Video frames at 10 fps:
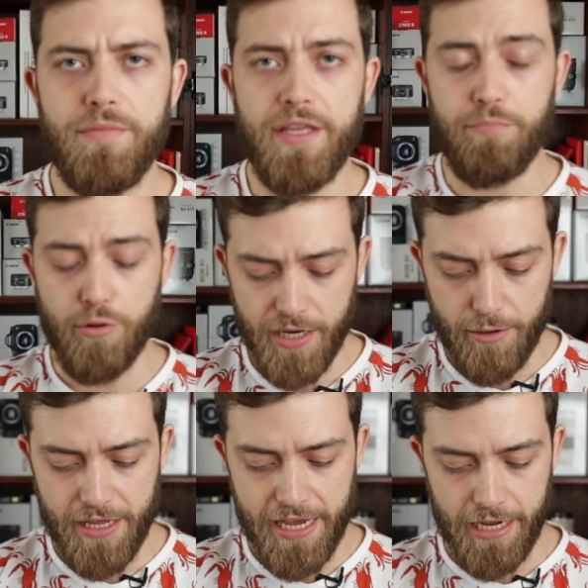they put
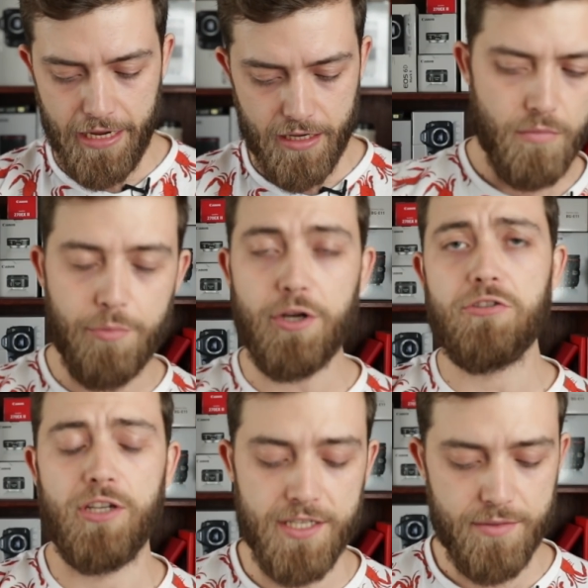out a
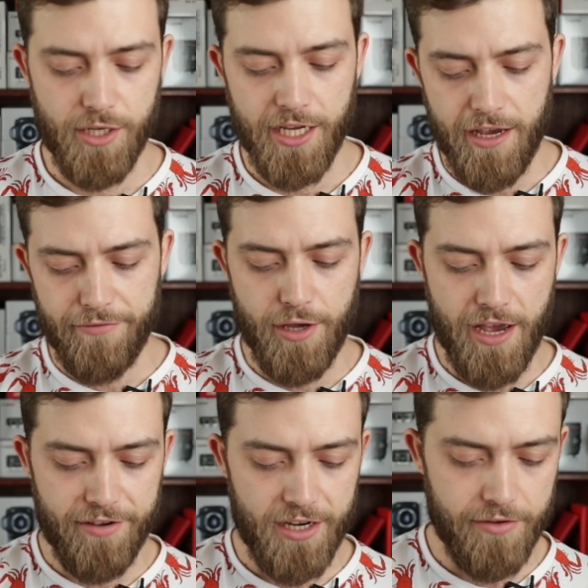press release and be like, hey, if you
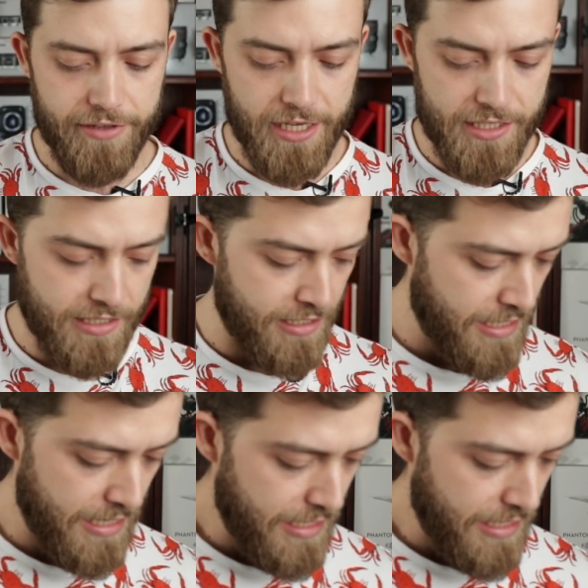have any of these,